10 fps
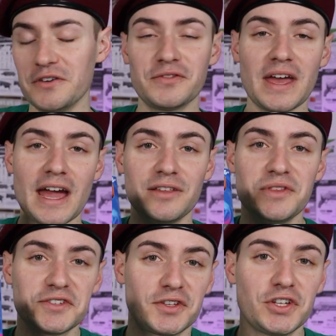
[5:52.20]
If they had
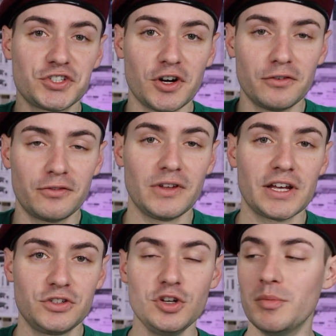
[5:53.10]
this on the shelf for
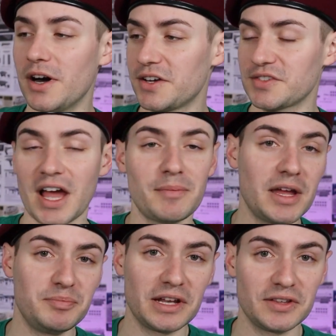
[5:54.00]
like $2, I
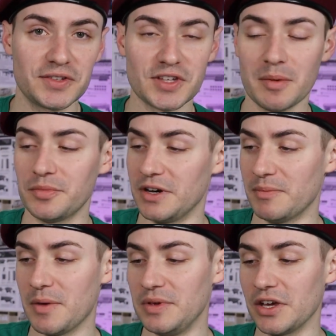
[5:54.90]
might pick this up, or it
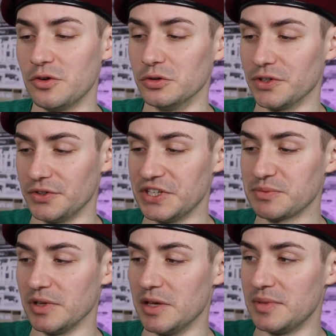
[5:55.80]
might be a cool little
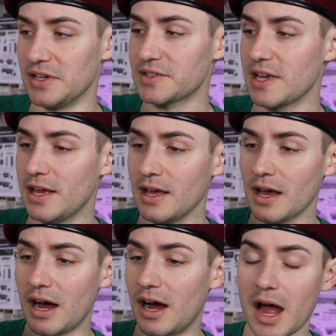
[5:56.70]
display piece.
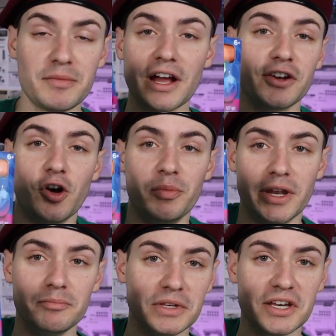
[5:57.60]
I'm not gonna open
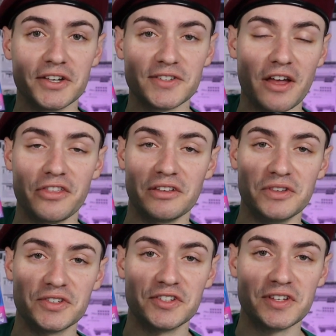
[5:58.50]
it because I think
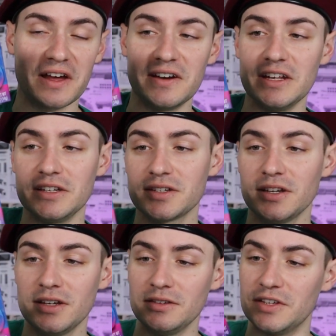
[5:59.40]
this is kind of neat.
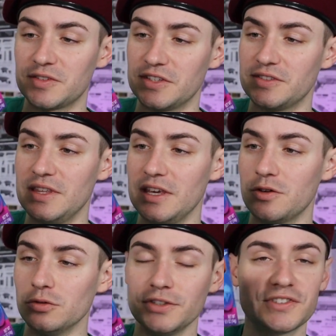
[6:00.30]
This is the
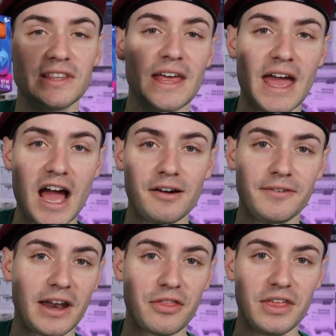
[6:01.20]
coolest thing they have,
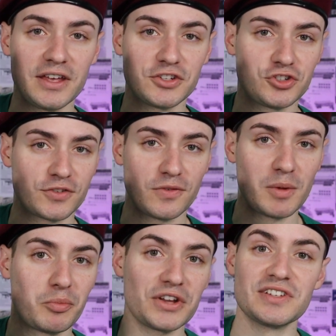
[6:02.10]
and I think it's just
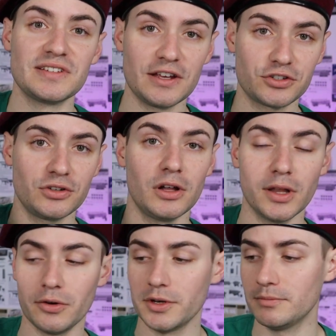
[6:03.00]
presentation
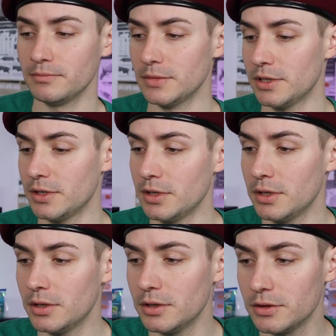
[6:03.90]
alone.
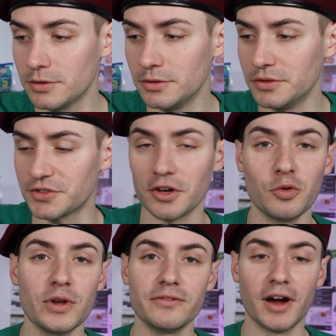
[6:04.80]
So
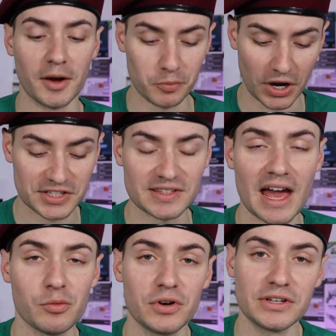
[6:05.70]
we've priced
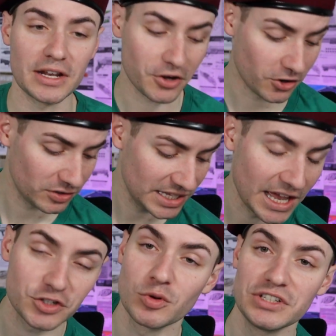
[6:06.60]
that one currently
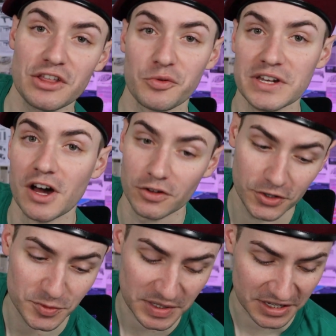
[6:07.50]
at
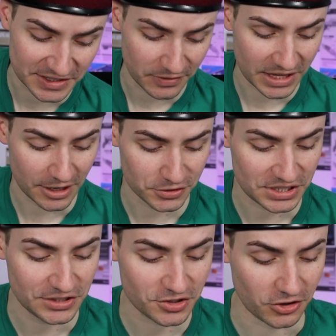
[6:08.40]
$23 because everything else
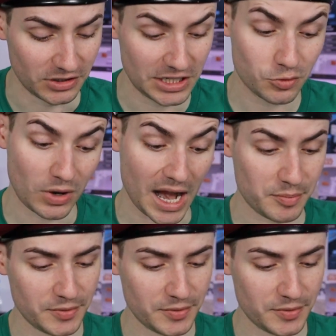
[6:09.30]
is currently crap.